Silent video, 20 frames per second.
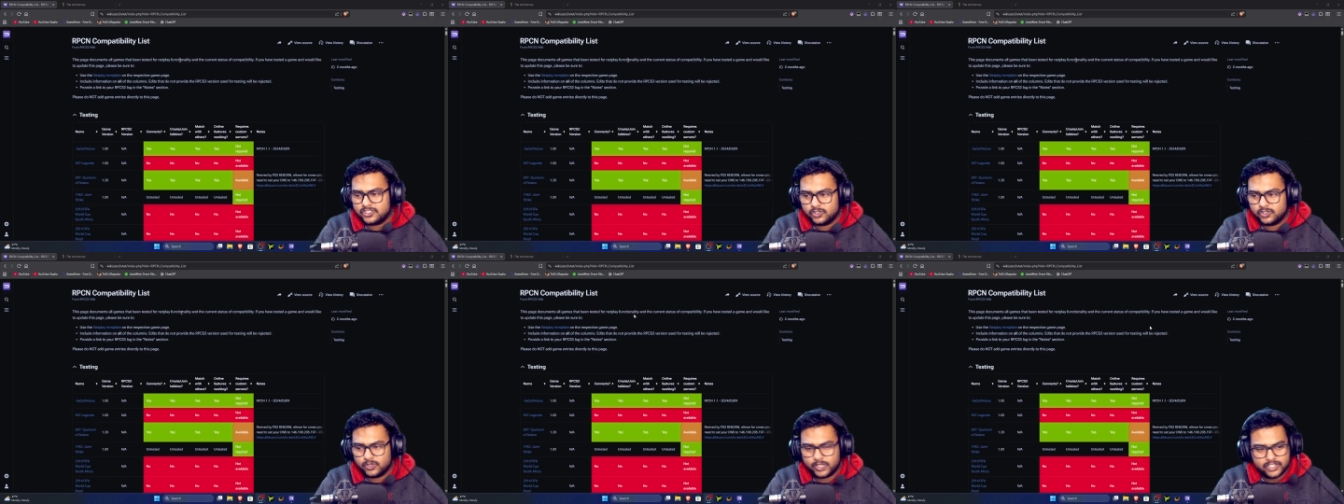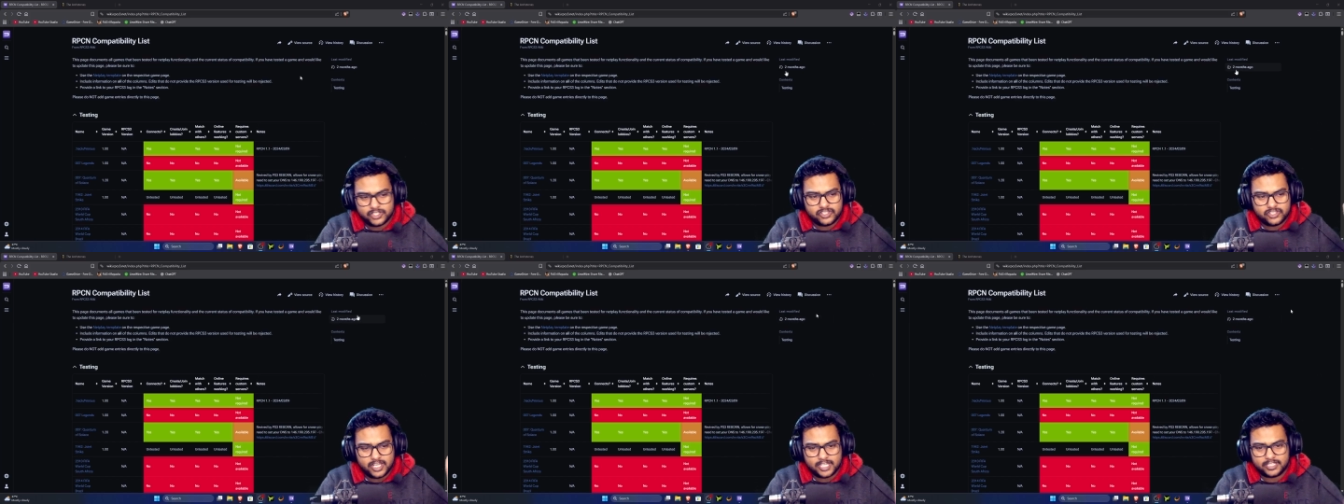You
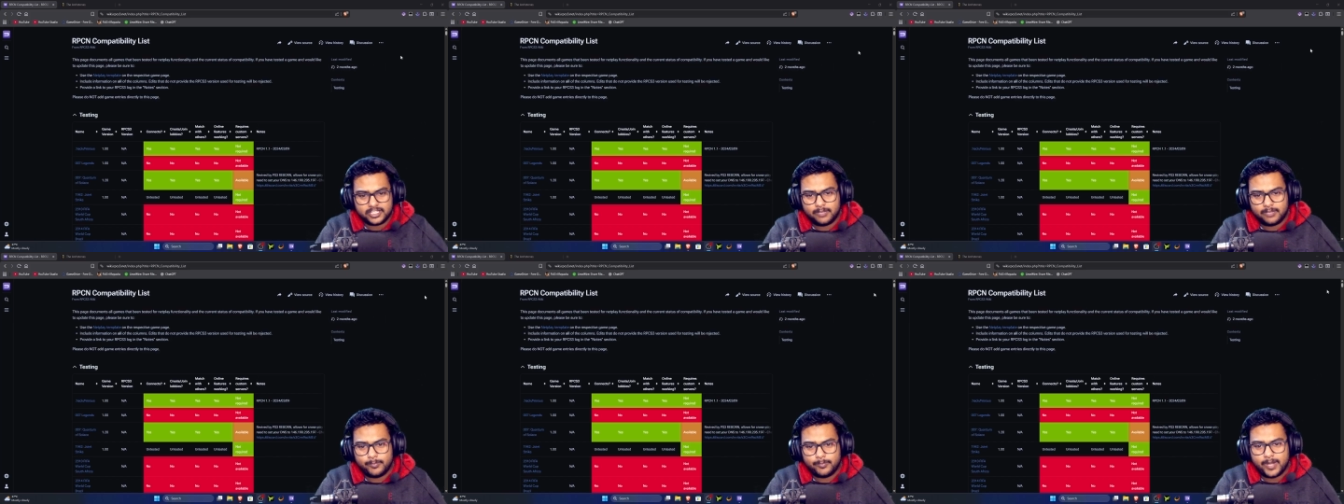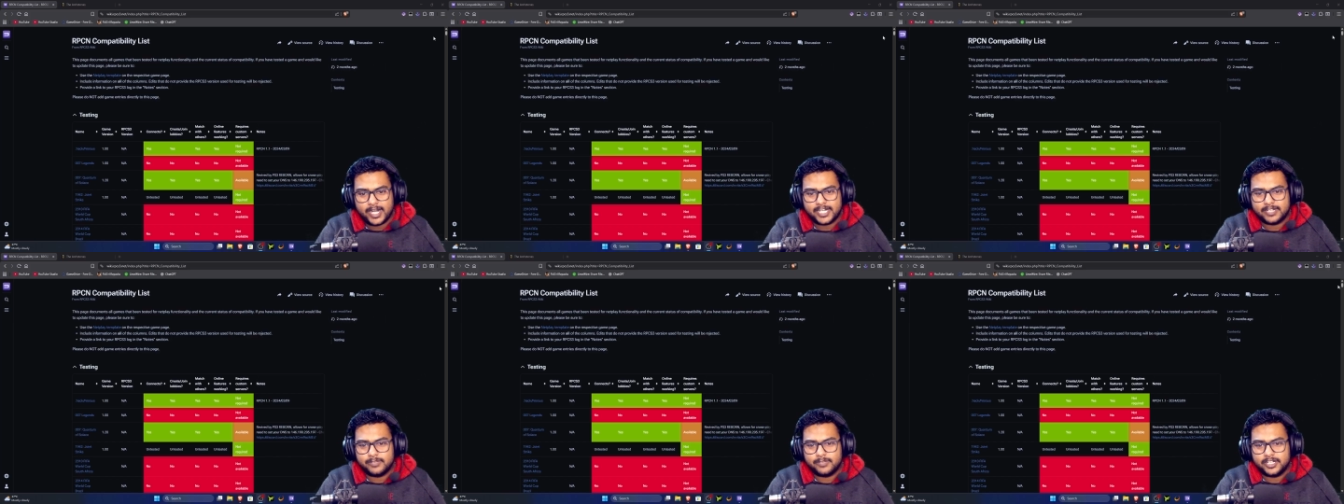can check the
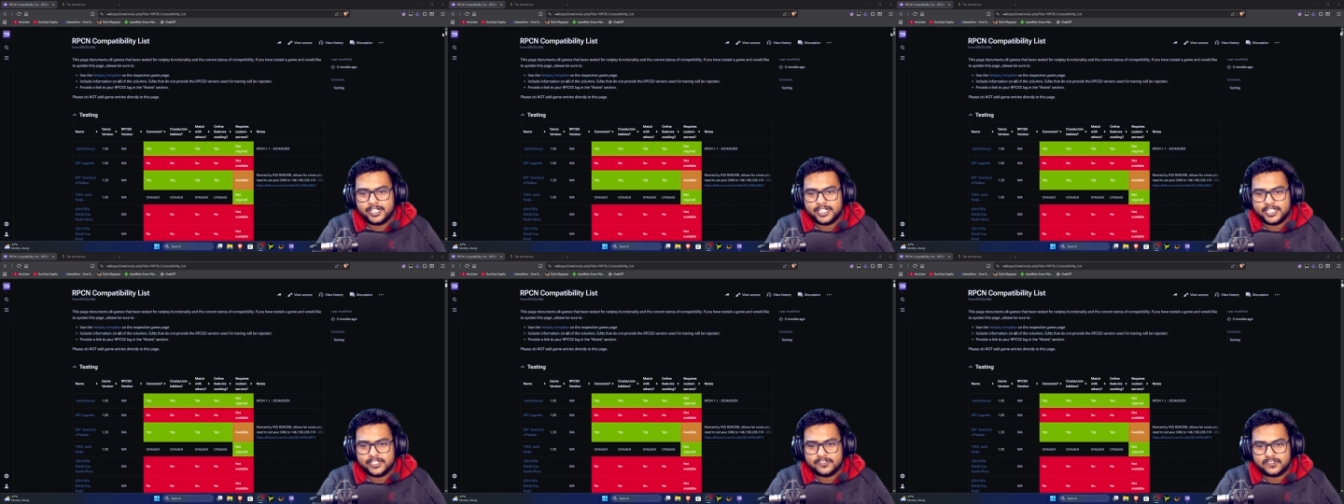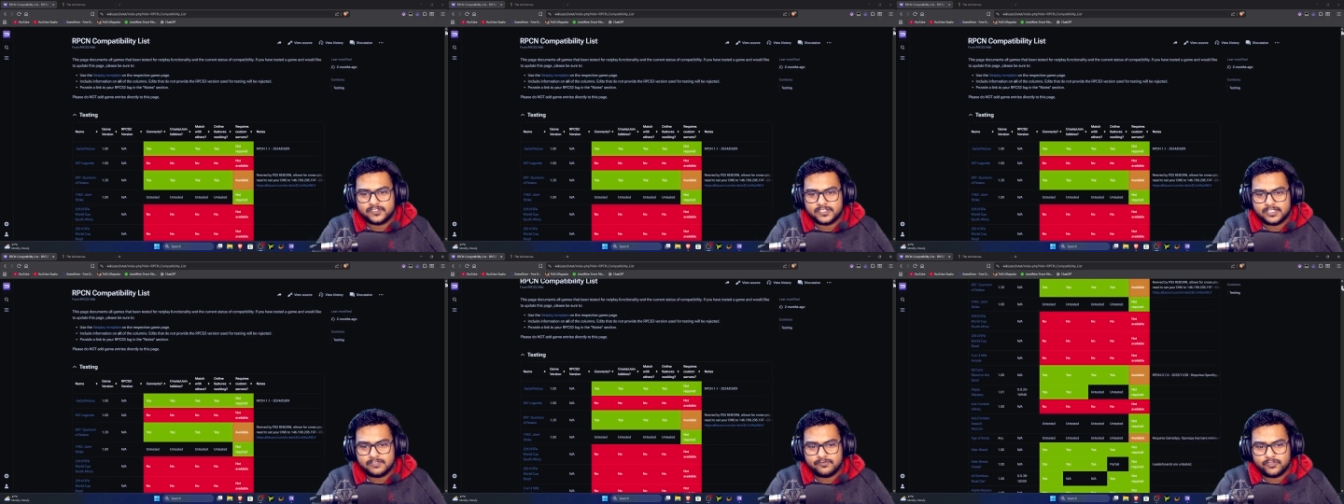compatibility and
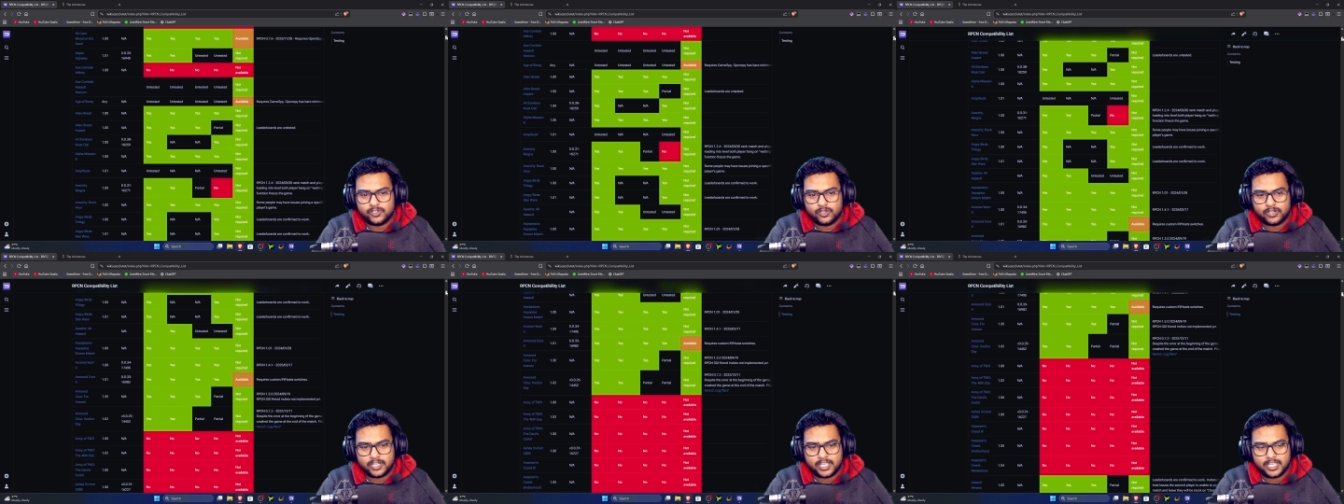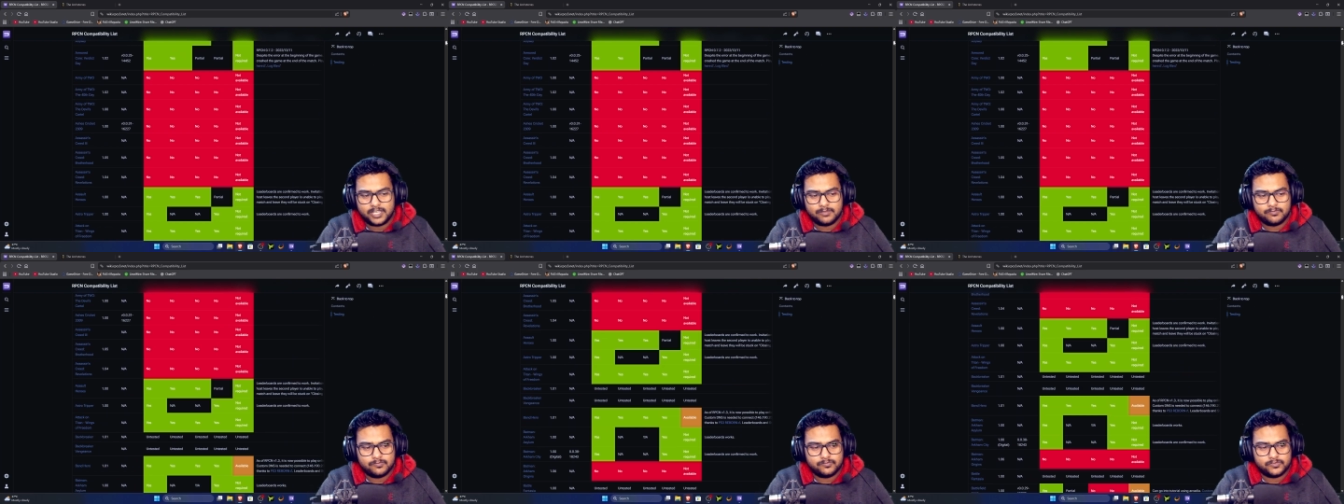see if your
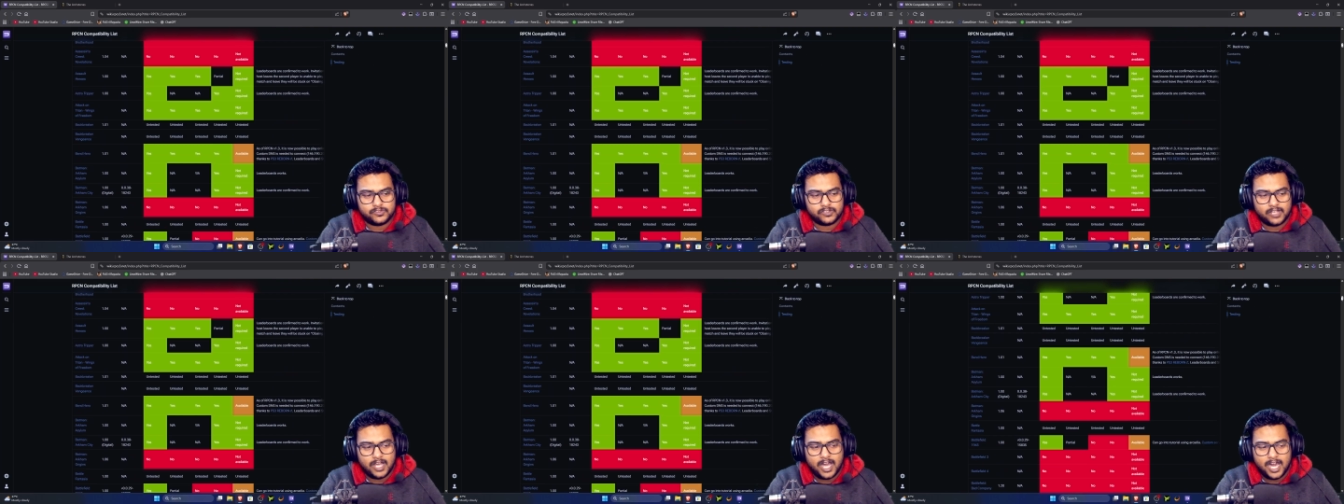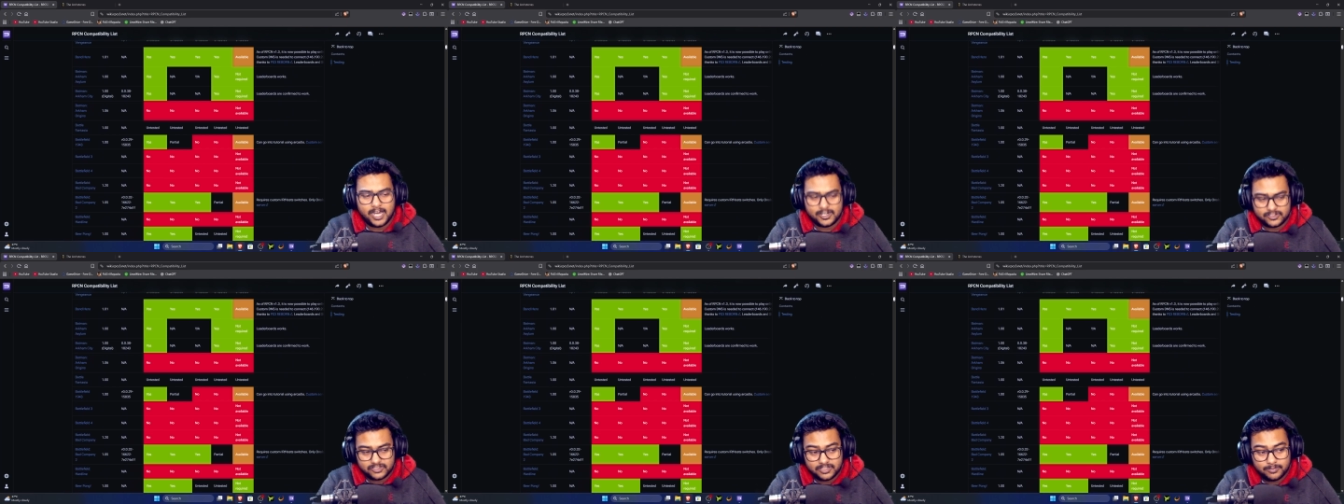games
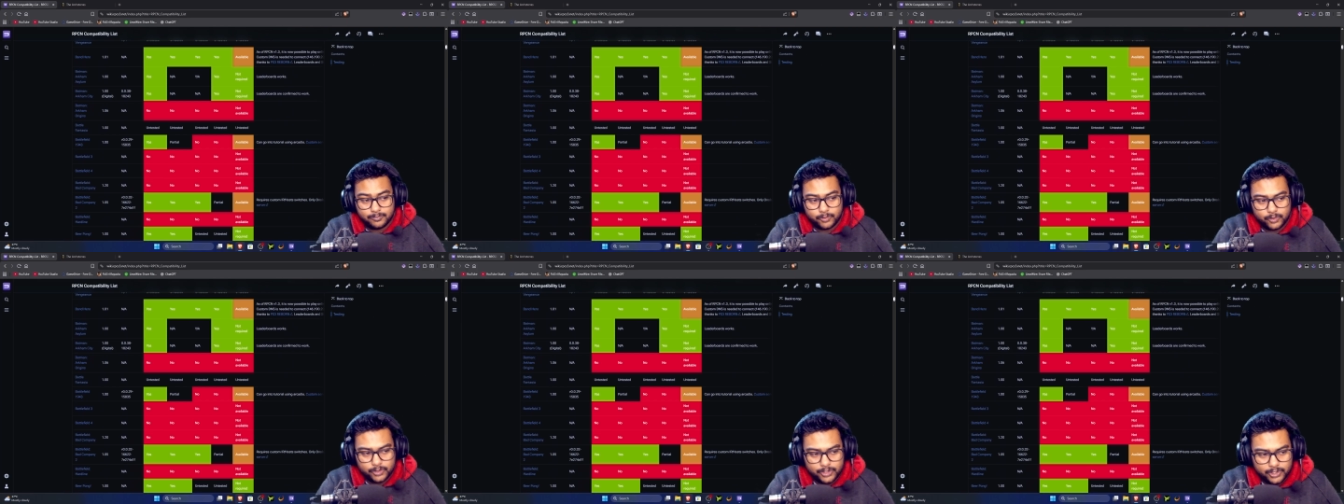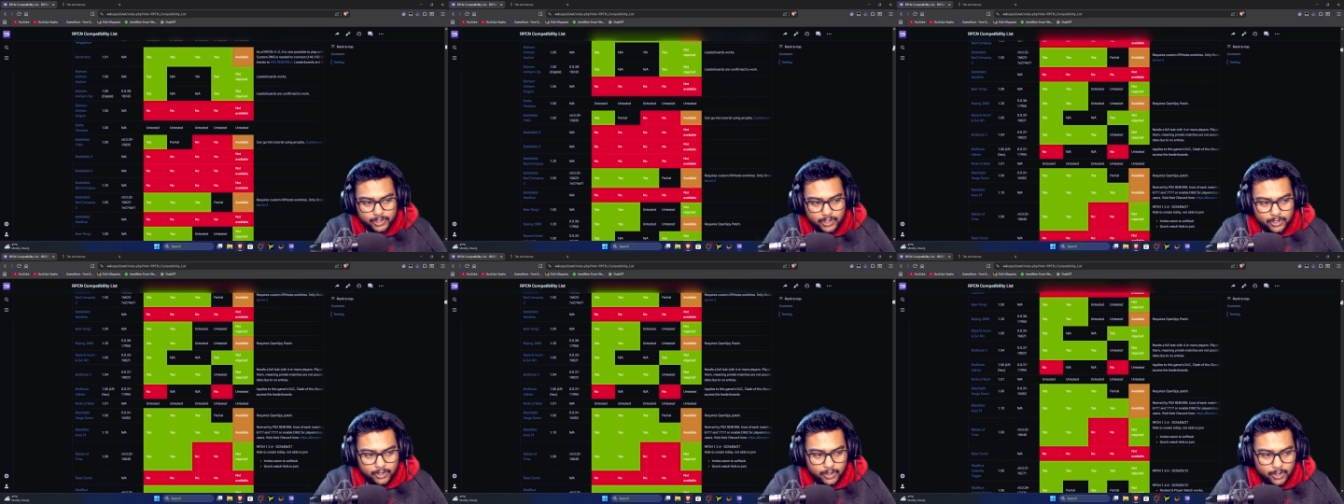are
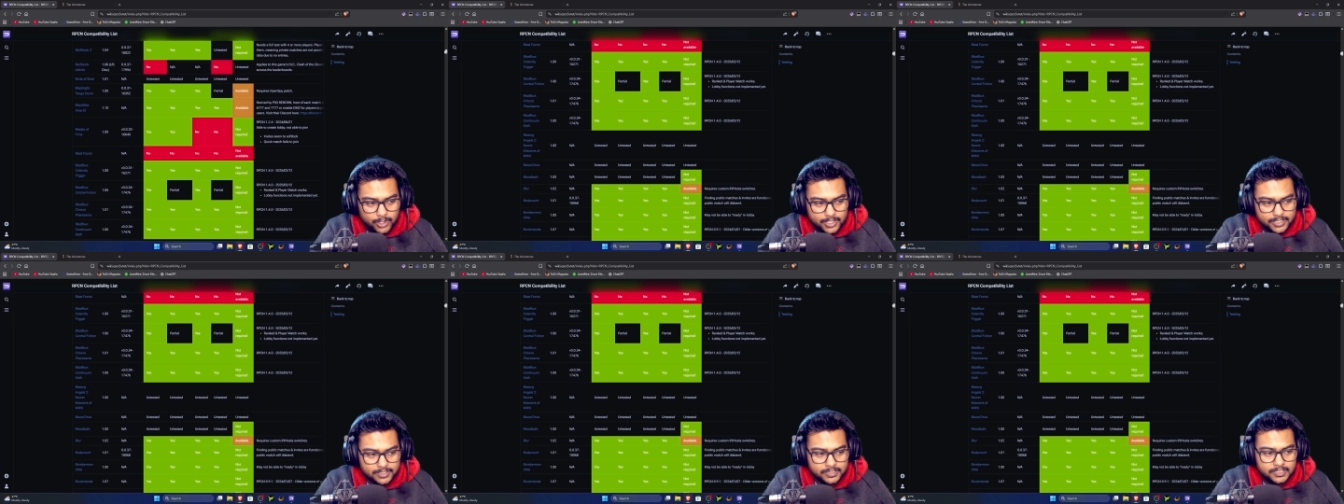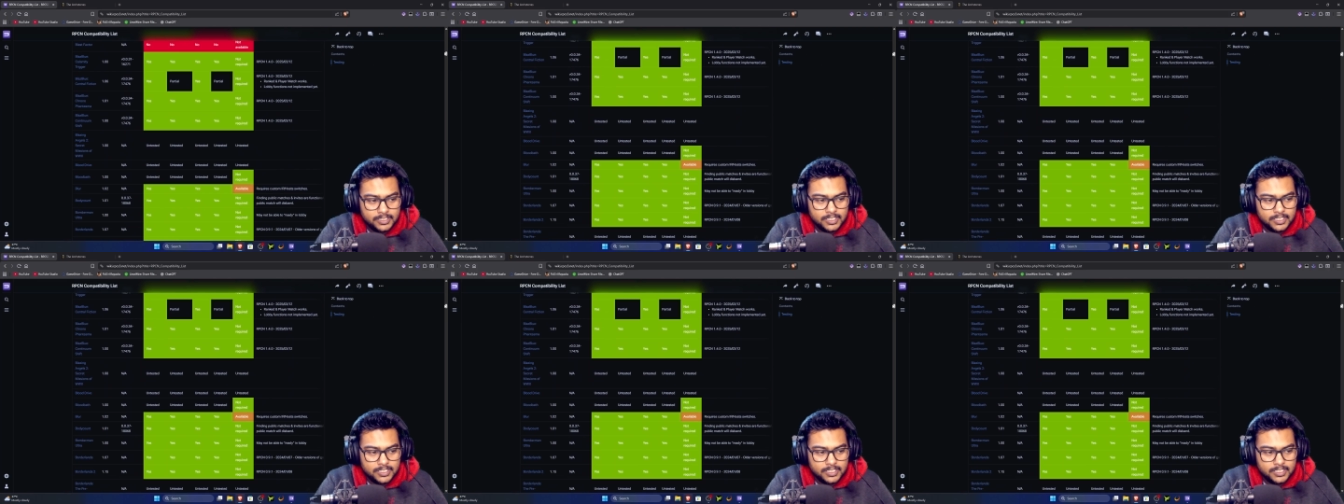supported or not.